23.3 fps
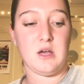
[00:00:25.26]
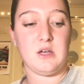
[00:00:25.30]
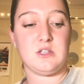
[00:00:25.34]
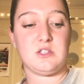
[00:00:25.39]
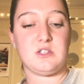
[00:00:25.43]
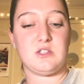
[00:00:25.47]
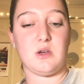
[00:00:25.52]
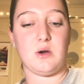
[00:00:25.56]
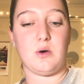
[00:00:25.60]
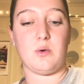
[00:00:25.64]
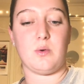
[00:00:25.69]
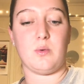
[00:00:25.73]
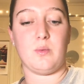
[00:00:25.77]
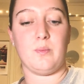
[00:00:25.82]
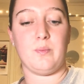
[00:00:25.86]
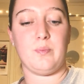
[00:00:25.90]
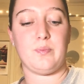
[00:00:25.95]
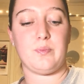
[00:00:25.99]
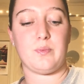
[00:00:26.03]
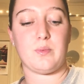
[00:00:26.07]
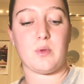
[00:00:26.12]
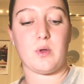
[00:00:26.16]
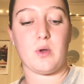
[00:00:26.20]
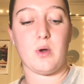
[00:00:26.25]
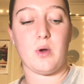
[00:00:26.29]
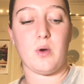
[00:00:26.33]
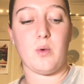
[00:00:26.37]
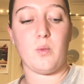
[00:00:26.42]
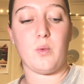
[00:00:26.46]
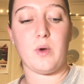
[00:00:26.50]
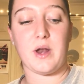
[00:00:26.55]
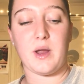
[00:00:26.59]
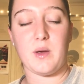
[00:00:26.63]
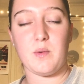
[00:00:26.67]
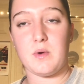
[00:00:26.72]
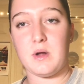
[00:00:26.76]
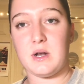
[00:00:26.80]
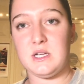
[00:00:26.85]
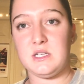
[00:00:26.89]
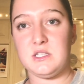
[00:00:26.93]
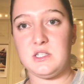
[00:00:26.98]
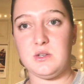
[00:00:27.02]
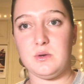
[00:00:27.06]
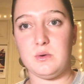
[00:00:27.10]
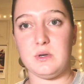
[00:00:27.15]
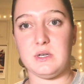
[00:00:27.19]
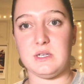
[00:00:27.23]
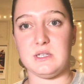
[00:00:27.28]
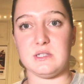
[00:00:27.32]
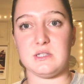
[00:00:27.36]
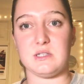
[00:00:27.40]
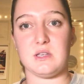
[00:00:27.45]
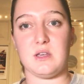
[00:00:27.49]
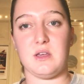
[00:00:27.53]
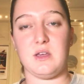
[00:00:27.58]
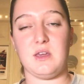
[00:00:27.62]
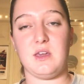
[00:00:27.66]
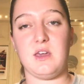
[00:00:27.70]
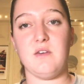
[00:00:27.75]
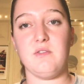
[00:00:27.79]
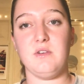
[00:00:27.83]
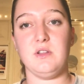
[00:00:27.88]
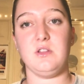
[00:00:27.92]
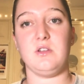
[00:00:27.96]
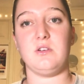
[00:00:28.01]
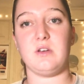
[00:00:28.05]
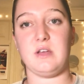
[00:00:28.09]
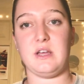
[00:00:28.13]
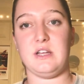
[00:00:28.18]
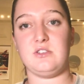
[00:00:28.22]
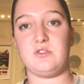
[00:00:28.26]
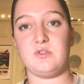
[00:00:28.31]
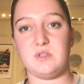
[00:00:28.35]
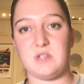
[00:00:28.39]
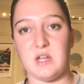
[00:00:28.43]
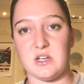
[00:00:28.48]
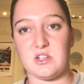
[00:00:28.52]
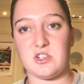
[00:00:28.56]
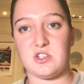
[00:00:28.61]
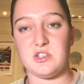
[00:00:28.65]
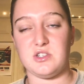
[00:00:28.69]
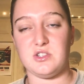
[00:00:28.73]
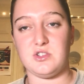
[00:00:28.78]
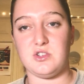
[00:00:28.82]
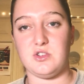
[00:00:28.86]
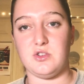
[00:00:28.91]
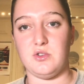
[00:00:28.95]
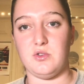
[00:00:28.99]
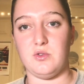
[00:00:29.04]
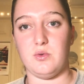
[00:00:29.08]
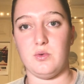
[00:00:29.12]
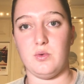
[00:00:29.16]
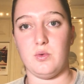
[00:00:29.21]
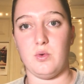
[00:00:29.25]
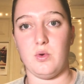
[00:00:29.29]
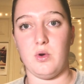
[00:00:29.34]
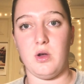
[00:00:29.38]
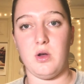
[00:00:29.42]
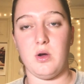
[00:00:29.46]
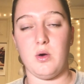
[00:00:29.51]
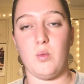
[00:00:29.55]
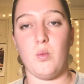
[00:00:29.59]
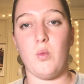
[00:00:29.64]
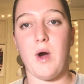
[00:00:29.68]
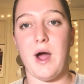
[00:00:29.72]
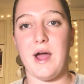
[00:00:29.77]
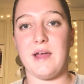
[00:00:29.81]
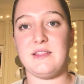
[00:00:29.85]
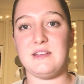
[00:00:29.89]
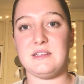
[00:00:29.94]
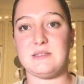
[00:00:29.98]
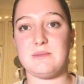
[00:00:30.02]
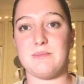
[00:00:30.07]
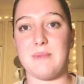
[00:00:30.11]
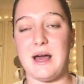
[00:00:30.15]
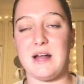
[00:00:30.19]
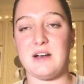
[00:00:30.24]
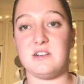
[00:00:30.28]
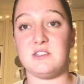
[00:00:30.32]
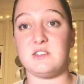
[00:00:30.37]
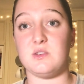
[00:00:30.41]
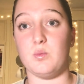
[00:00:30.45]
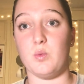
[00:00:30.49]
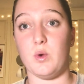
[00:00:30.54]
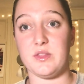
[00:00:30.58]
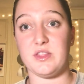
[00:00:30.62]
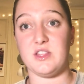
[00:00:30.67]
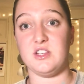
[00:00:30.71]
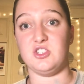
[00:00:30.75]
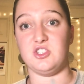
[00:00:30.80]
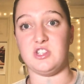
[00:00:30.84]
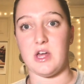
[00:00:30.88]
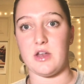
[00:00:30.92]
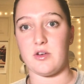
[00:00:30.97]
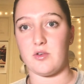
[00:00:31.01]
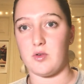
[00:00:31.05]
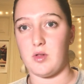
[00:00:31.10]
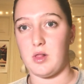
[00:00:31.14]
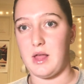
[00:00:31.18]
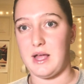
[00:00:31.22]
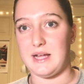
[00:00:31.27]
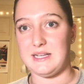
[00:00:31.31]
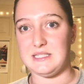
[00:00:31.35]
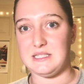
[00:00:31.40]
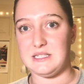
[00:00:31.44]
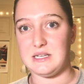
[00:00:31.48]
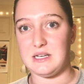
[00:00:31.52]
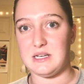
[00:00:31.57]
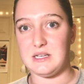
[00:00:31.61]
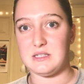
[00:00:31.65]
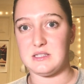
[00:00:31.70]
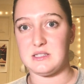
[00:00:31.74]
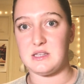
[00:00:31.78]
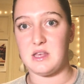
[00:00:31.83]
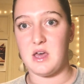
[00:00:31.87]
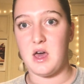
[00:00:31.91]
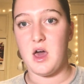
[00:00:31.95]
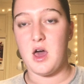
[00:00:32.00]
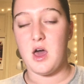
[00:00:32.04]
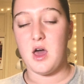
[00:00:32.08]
So what I want to do is give a little introduction to why this matters and what the general ideas